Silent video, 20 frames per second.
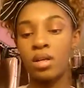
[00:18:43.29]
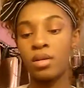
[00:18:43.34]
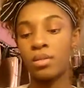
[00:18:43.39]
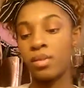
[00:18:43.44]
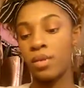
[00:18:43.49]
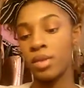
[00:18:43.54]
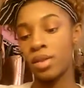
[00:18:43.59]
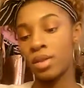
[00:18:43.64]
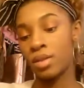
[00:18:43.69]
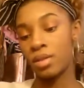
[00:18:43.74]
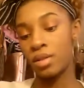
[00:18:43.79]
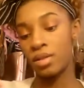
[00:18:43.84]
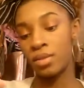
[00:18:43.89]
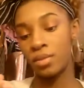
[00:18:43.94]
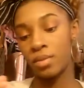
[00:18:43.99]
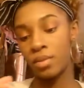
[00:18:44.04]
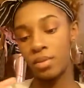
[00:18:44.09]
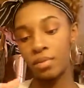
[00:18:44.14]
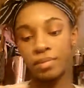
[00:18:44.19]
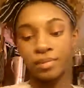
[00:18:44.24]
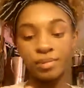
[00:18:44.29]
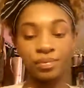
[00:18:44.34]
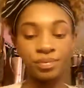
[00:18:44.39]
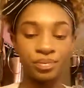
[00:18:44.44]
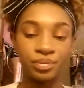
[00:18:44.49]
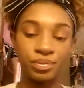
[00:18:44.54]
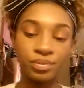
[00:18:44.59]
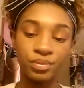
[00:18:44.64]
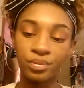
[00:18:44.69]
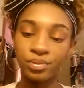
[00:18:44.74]
What is this one?
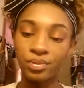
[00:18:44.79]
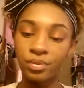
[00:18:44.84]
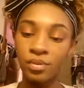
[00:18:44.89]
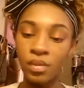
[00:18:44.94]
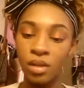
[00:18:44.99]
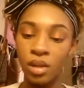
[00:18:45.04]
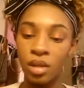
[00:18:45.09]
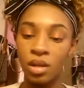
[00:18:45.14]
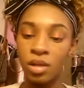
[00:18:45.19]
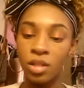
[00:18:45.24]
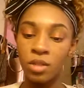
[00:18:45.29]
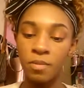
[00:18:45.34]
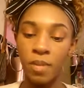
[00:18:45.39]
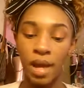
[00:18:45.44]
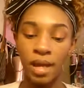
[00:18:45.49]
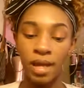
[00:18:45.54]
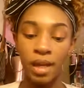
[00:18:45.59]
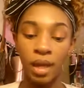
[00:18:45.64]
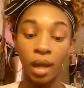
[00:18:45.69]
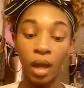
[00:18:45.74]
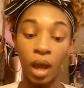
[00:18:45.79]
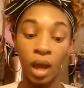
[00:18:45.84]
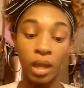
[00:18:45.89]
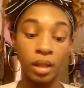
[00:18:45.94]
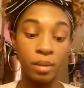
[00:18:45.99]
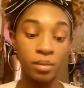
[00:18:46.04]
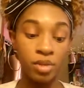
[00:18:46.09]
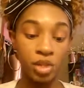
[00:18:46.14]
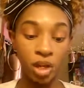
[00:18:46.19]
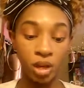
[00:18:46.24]
It's by NK
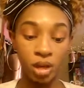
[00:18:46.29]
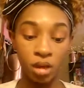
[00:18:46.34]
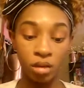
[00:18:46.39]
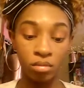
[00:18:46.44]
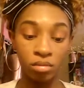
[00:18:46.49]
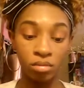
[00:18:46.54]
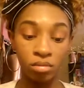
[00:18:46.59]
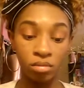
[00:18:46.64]
Lip Shine.